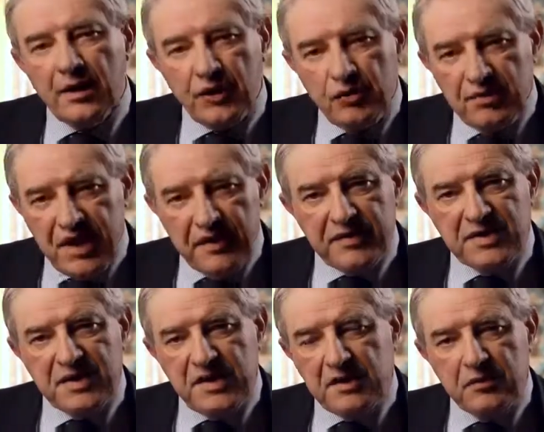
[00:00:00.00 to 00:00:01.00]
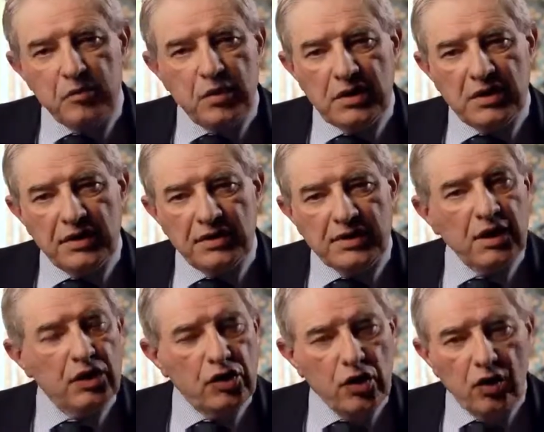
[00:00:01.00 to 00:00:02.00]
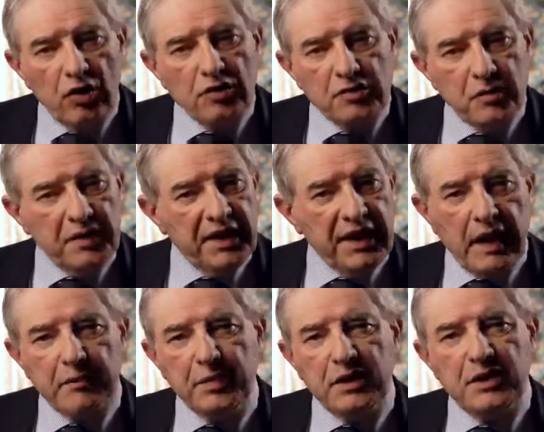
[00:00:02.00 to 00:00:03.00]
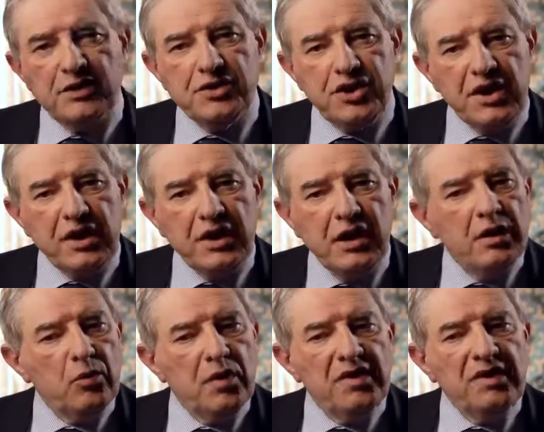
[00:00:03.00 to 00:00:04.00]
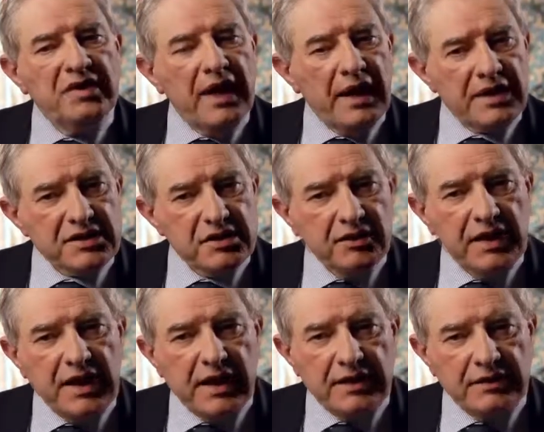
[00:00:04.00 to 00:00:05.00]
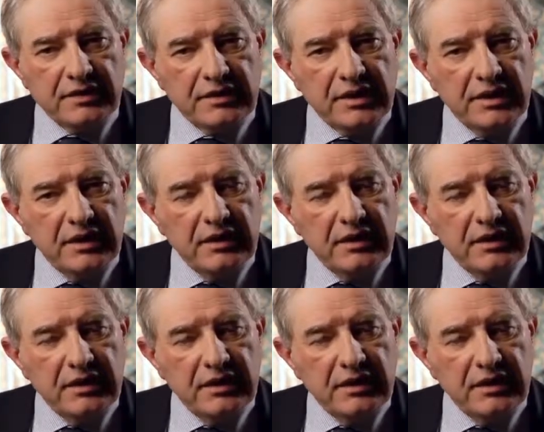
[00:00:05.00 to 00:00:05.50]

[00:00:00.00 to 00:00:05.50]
You never see the word God with a capital G with an S on the end.